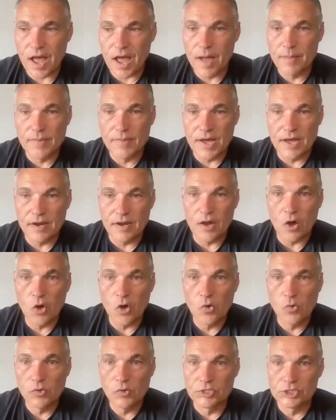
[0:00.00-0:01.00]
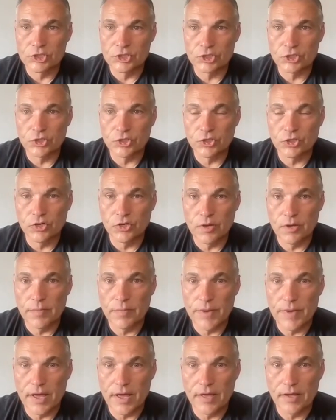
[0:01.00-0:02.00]
I'm not always sure
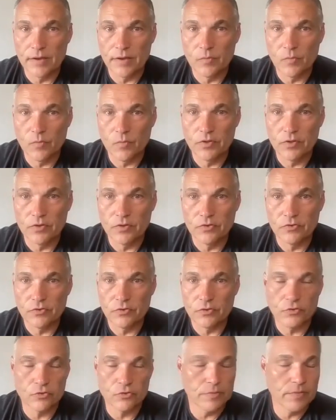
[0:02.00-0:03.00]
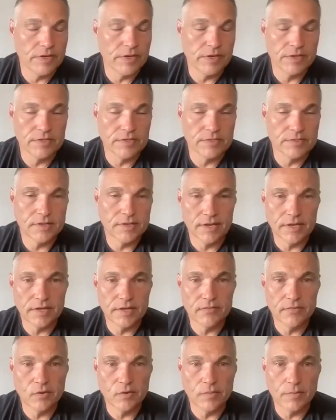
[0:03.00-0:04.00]
about whether social media is a
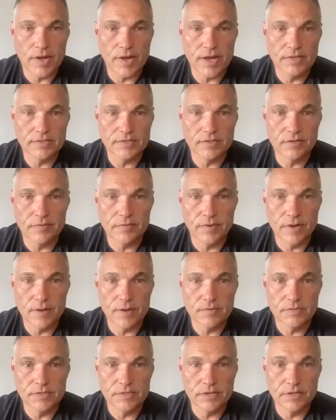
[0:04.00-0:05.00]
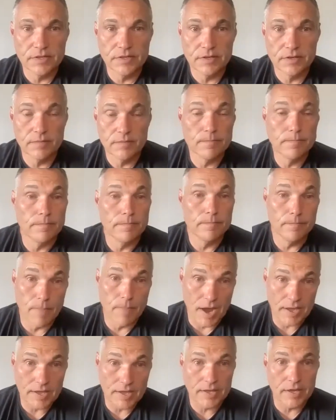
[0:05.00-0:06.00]
negative or a positive, but I would say that in
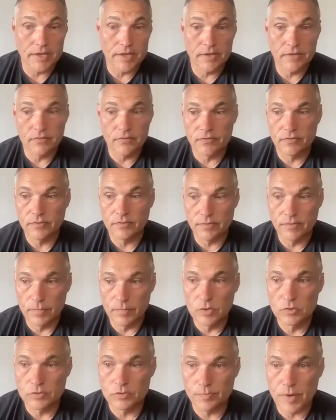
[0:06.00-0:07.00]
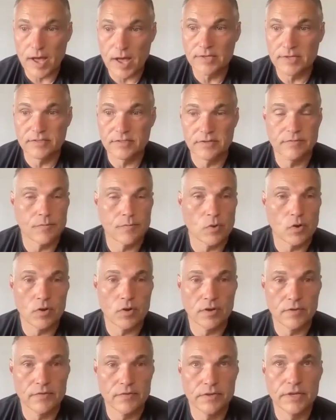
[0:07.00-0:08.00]
my case, the most positive
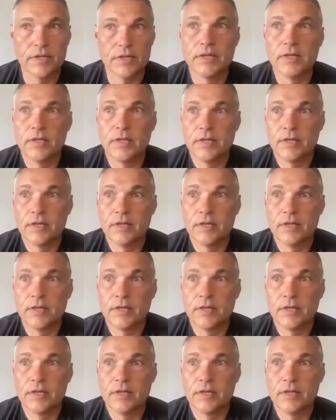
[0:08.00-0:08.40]
part of it